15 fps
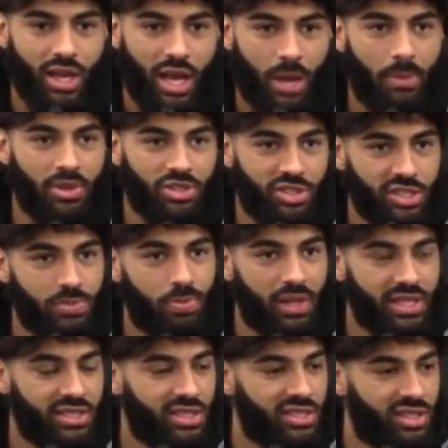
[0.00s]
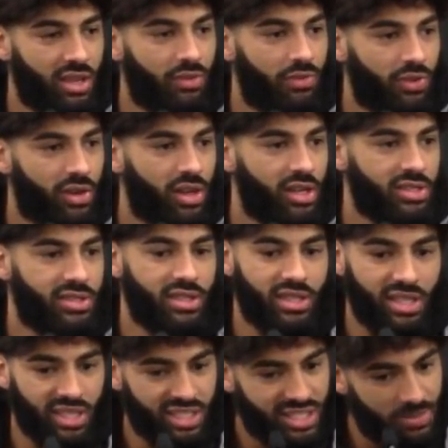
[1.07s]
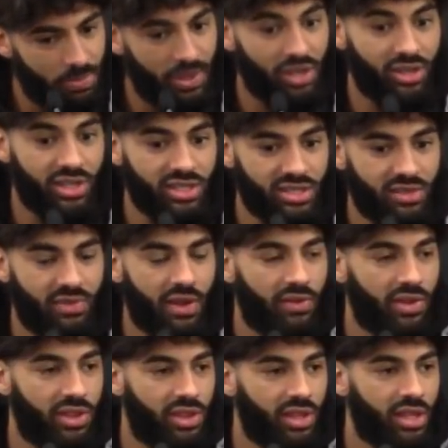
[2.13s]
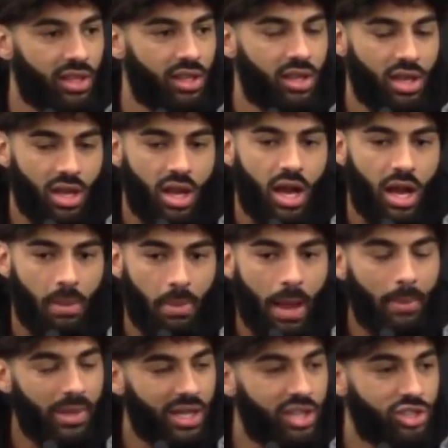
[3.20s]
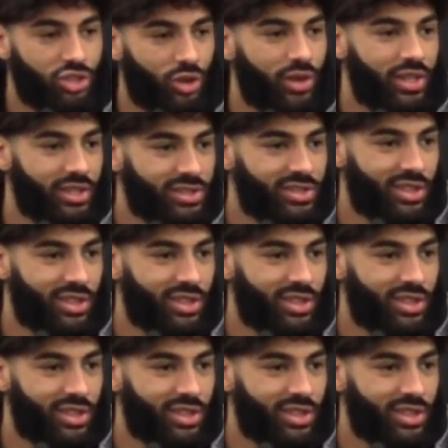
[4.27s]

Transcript: how much this place has done for us and the experience of everything, I'm going to enjoy it.